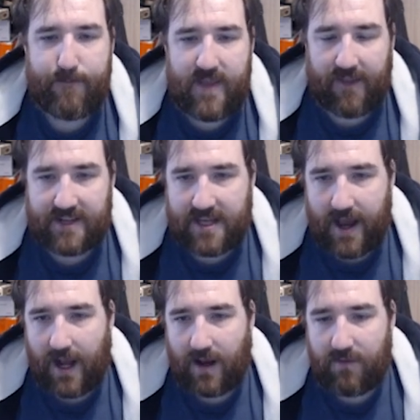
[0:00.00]
And the
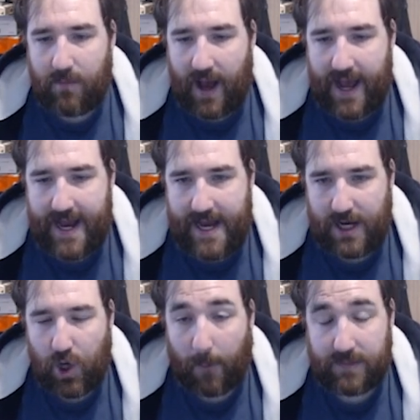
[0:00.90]
title of my
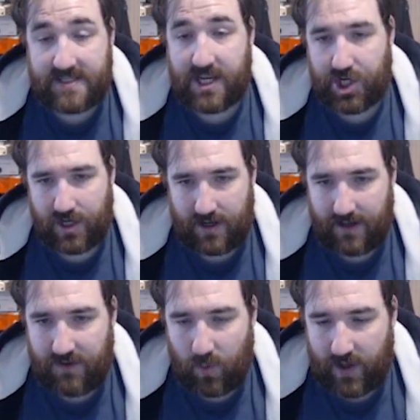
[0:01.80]
composition,
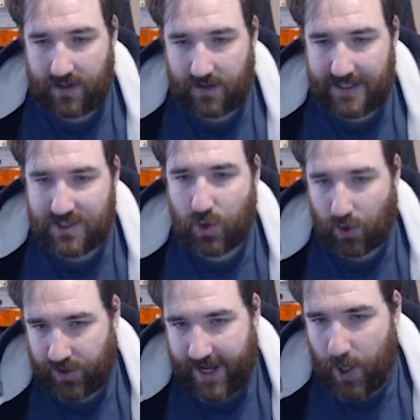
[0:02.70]
if you will, is
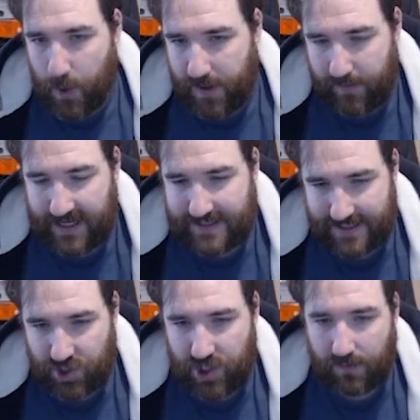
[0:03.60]
called I Hope He Makes
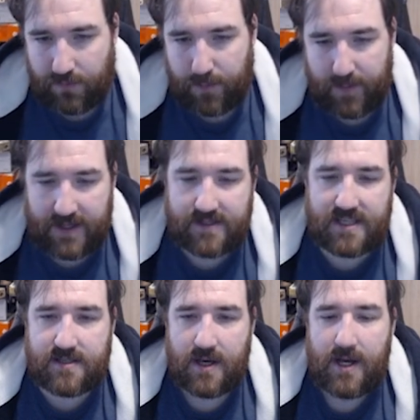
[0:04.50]
This Jump, because
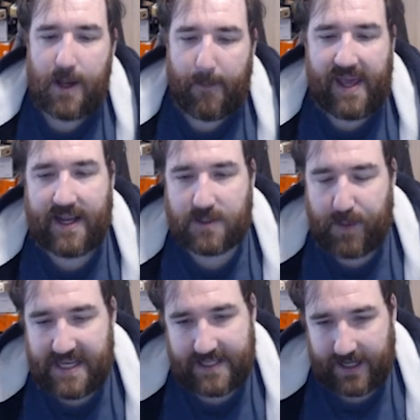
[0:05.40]
this pig is
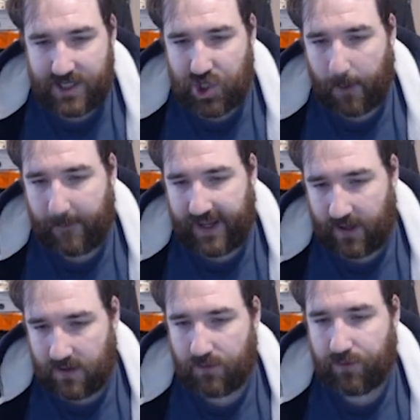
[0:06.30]
basically
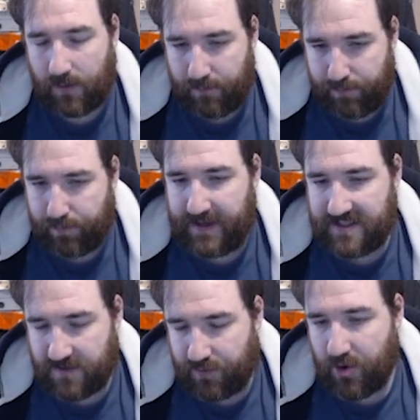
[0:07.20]
jumping from
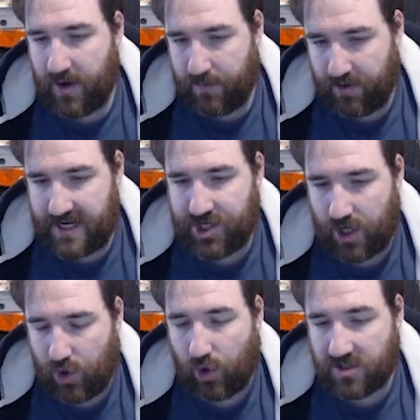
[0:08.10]
bits of ruined bridge
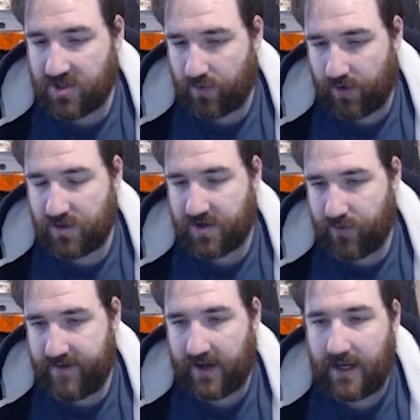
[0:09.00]
across a frozen
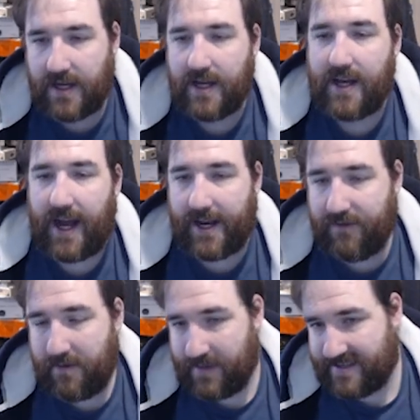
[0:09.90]
river, and
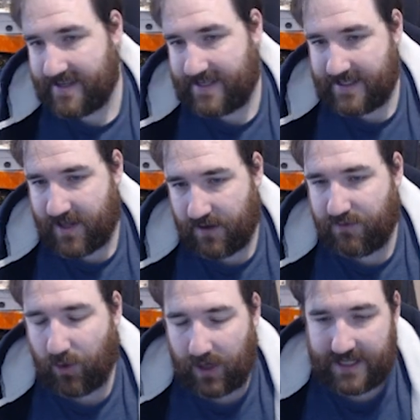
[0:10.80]
if he misses, he's going to
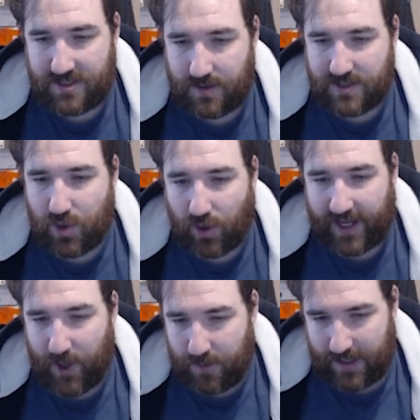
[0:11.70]
fall in. So it's called
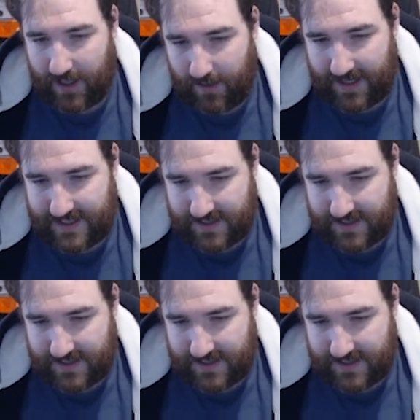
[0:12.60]
I Hope He Makes